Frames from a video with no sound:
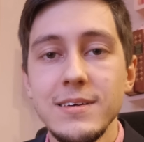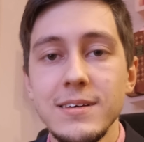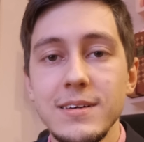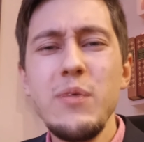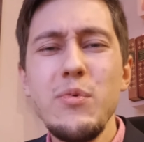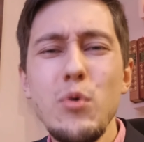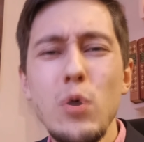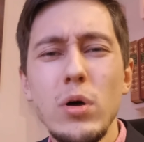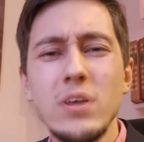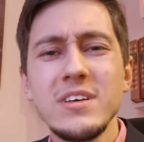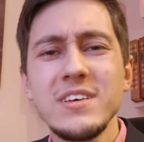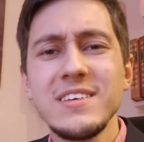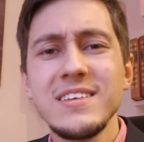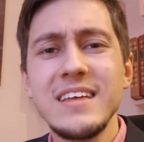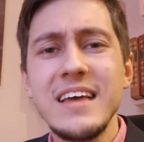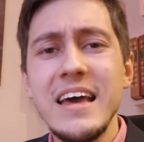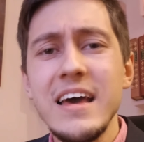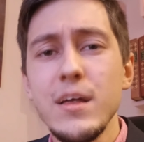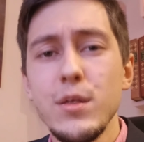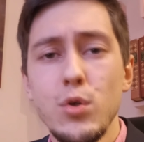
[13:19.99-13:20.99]
If you
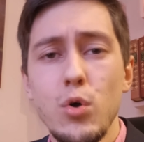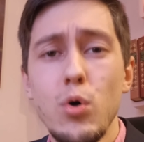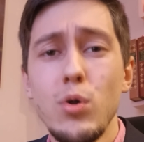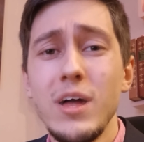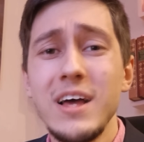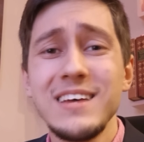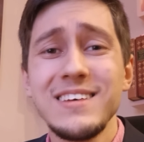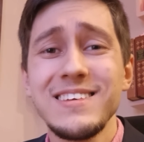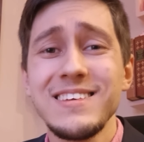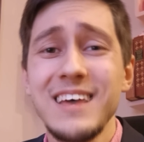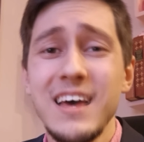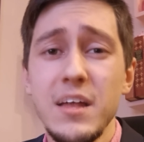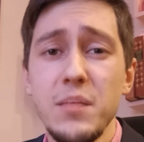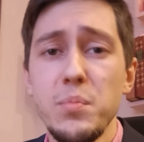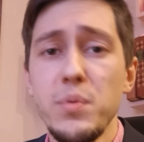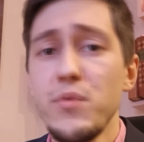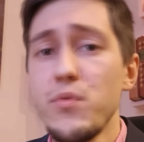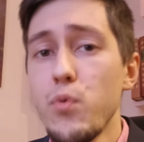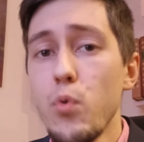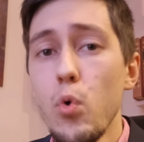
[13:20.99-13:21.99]
understand all I
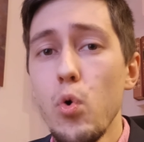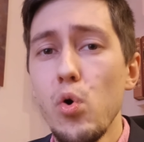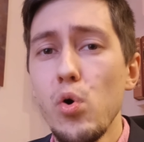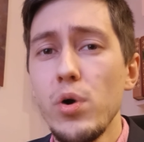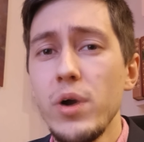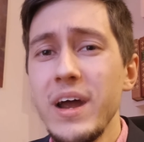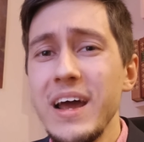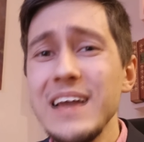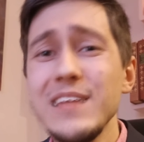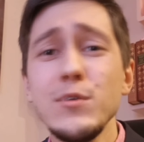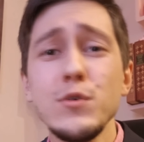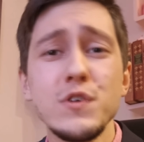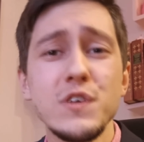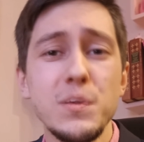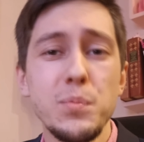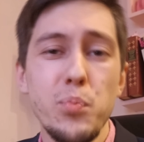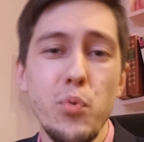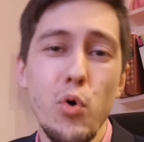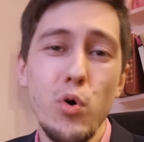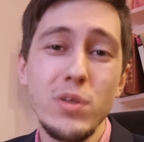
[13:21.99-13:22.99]
said before and you
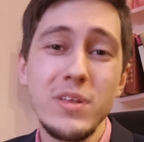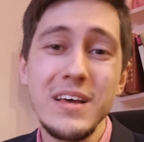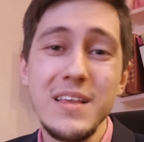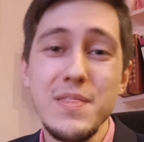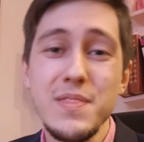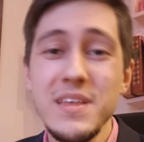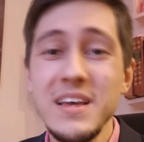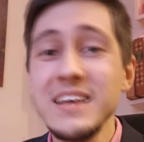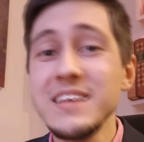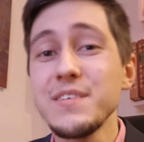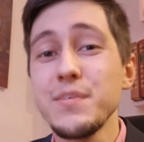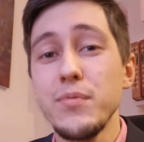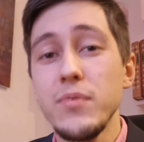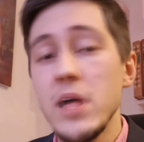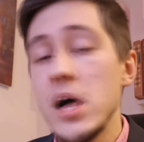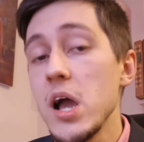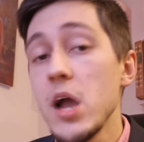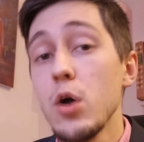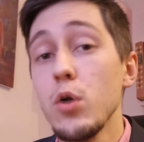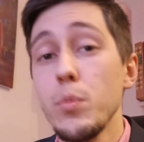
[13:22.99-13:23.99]
supported this
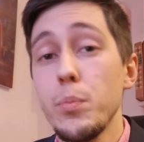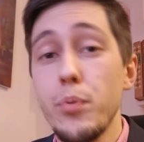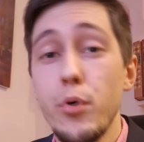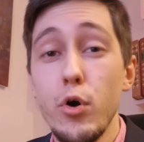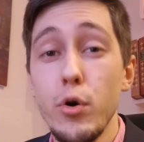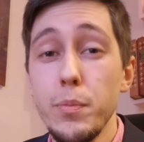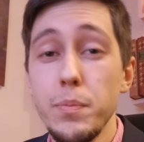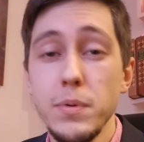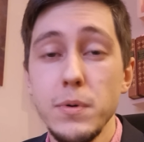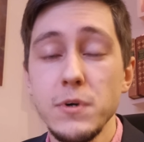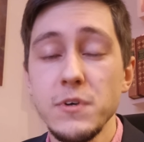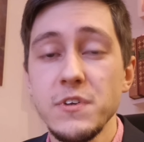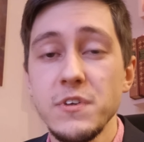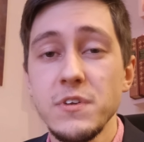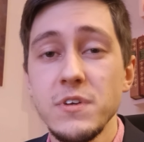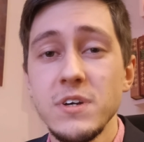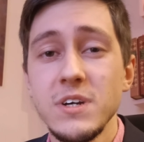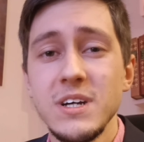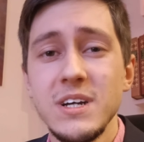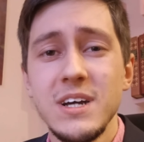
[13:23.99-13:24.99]
flag on
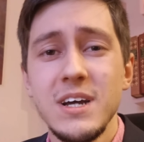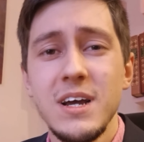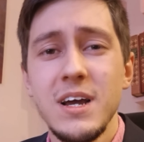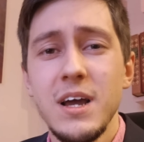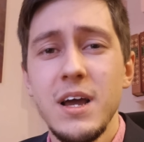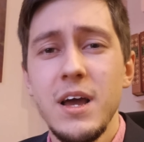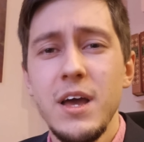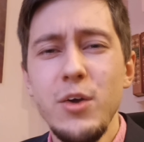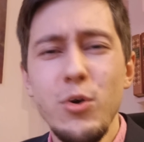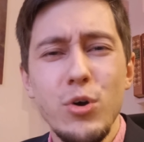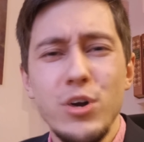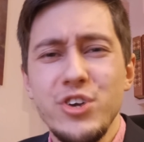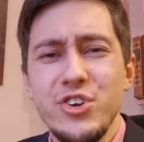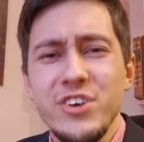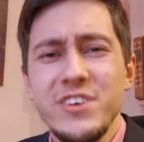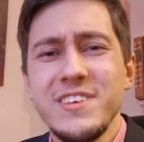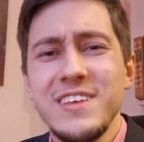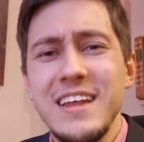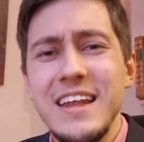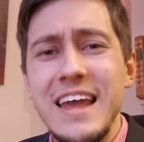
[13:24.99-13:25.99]
purpose, you're
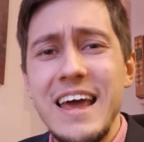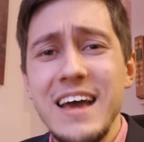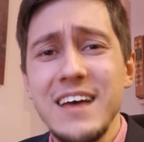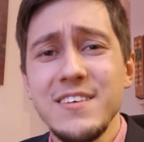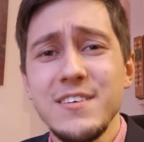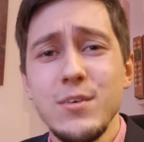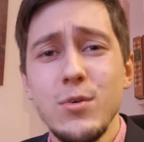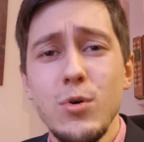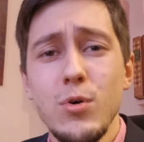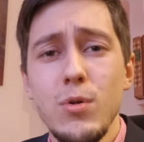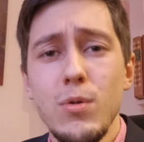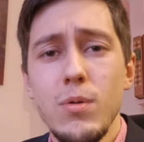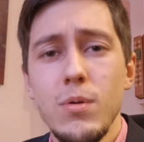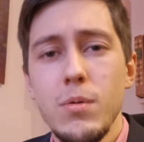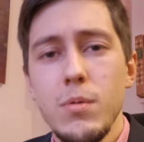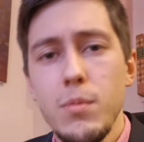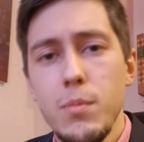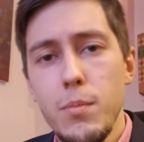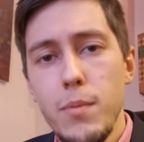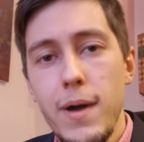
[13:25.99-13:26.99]
just an asshole.
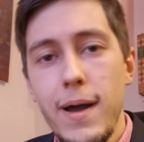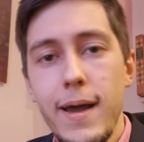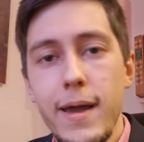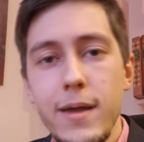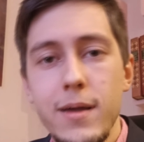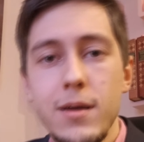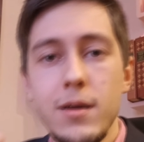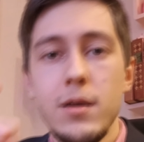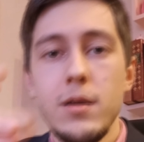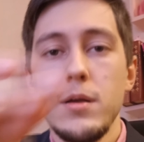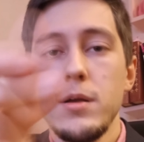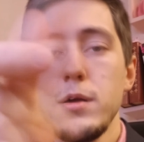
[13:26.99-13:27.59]
Bye.